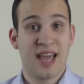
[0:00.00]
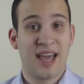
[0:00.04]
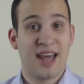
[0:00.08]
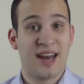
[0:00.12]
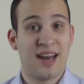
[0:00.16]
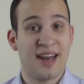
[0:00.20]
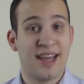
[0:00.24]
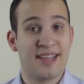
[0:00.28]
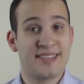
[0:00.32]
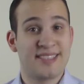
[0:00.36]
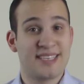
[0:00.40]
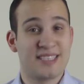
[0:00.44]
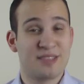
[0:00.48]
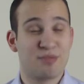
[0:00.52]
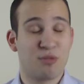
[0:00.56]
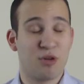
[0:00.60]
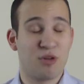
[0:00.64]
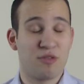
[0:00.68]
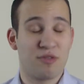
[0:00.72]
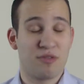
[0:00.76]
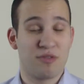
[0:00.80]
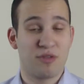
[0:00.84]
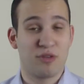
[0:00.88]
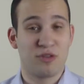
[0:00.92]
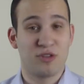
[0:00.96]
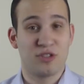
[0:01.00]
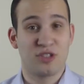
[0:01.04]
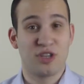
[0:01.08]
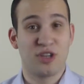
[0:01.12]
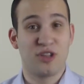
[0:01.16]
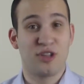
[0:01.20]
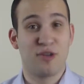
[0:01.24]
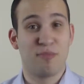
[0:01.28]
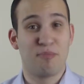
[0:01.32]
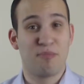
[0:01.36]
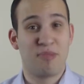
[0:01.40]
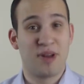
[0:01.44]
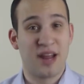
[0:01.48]
Let's explore first the
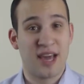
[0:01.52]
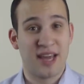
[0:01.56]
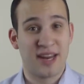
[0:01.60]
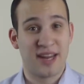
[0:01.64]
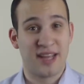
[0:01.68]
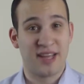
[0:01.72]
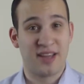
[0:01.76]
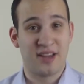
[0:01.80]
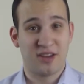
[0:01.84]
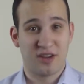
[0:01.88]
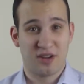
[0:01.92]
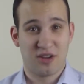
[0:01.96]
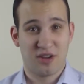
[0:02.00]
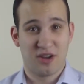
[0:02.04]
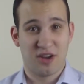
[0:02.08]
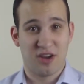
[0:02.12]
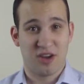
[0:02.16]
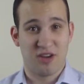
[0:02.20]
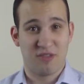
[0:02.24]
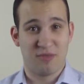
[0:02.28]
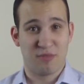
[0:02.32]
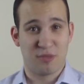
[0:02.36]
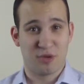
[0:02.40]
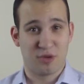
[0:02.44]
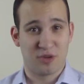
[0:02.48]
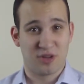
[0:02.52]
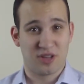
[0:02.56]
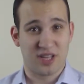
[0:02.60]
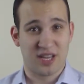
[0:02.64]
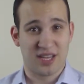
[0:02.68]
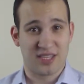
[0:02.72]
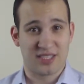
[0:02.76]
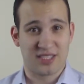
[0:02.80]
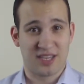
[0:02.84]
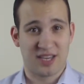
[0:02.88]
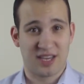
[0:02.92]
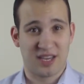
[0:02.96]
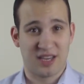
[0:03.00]
planning of
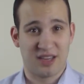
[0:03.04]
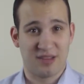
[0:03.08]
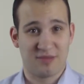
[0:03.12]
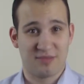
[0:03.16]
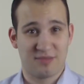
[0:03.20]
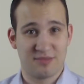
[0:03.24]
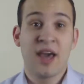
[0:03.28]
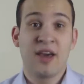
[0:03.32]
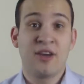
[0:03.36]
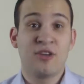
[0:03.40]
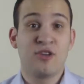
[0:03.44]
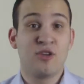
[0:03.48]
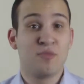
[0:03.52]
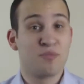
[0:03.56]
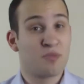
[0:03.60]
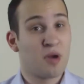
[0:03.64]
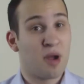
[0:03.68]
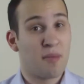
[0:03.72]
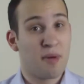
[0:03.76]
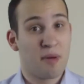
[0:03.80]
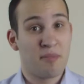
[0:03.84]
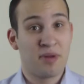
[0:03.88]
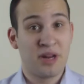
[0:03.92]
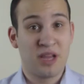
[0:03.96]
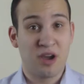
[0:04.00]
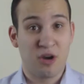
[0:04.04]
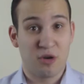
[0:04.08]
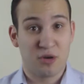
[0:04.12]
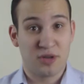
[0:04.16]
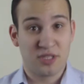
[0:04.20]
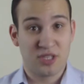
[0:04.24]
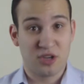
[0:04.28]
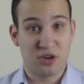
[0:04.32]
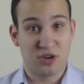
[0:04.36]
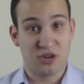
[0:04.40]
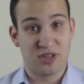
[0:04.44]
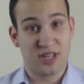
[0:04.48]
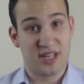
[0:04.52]
monotasking. You probably already
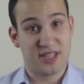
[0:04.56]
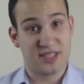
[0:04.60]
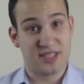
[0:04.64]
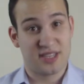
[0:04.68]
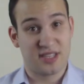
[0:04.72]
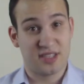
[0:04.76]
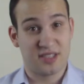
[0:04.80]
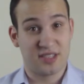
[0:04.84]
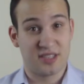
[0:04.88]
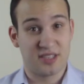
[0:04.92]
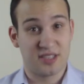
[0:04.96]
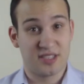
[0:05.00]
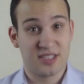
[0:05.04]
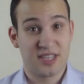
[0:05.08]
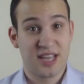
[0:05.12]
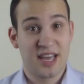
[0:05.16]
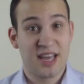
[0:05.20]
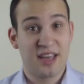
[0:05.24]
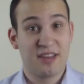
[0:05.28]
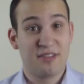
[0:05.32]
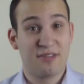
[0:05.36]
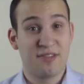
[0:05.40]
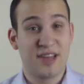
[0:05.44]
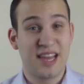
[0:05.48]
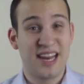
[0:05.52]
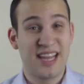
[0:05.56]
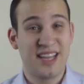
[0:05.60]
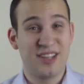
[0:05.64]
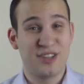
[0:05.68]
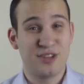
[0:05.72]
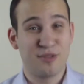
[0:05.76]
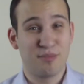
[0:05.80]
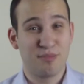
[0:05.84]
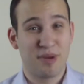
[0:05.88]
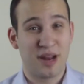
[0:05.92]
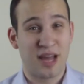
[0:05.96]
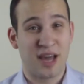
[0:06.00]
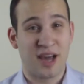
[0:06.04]
heard that sentence. Failing to
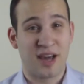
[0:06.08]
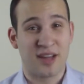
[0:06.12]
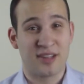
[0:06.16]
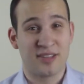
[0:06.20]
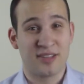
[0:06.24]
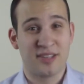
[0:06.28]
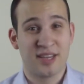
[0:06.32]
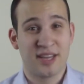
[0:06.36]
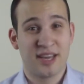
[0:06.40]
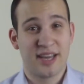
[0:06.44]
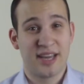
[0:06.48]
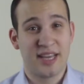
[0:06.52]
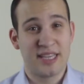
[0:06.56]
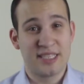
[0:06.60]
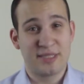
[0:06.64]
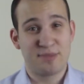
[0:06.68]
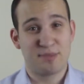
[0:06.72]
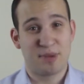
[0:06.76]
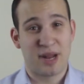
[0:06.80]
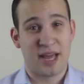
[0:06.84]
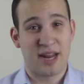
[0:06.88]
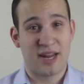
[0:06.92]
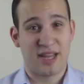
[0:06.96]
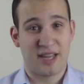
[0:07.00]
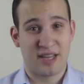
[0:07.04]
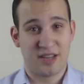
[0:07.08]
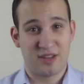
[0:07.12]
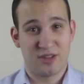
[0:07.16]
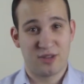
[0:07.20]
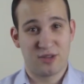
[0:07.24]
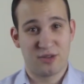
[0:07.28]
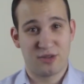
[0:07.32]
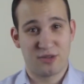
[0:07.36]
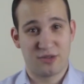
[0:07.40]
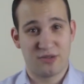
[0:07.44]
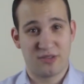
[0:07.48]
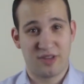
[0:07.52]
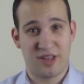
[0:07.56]
plan is planning
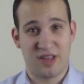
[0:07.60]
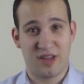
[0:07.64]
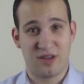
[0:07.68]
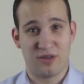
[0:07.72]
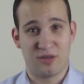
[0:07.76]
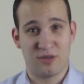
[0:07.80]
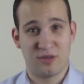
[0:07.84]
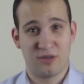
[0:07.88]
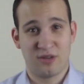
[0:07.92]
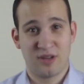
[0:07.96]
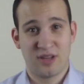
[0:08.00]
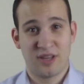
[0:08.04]
to fail.